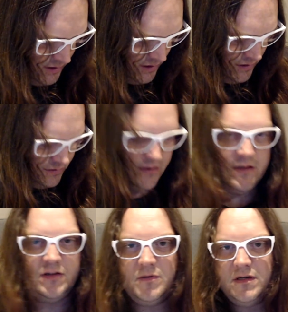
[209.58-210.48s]
So
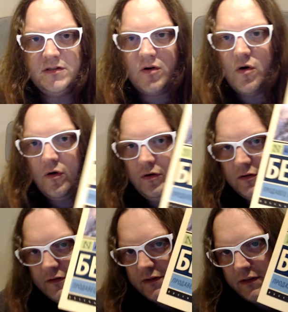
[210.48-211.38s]
this one is
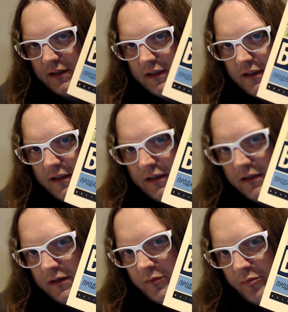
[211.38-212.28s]
called
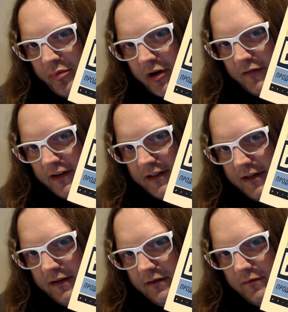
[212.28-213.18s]

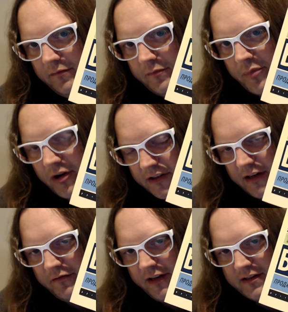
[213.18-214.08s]

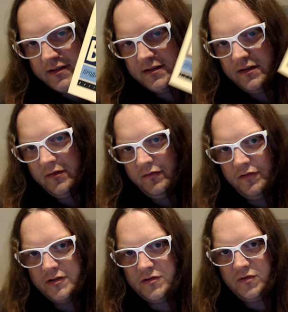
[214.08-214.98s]
Prodavets
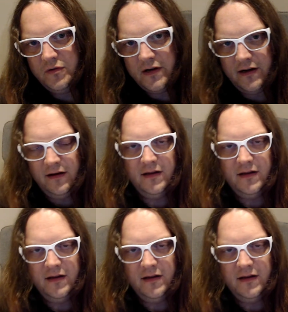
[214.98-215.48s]
Vozduha,